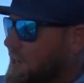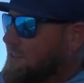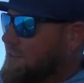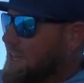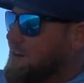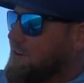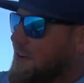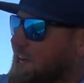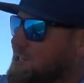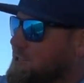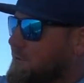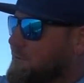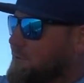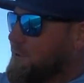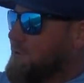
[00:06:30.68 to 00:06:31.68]
on the
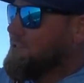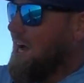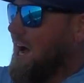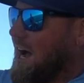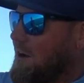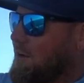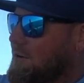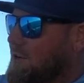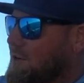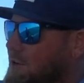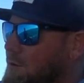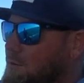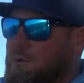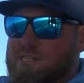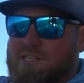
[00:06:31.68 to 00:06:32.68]
international foods aisle
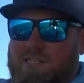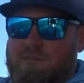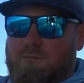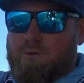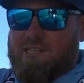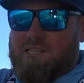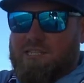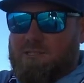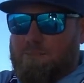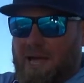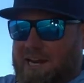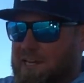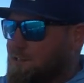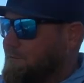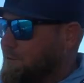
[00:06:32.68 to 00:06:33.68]
with the with the
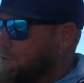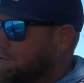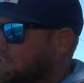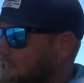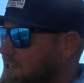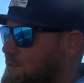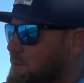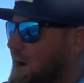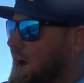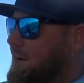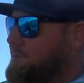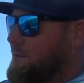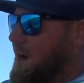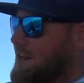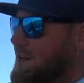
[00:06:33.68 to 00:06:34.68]
Spanish foods. They do
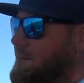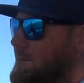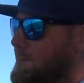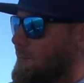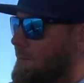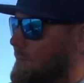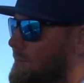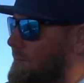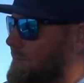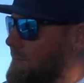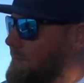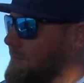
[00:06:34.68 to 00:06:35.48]
have it on it. the next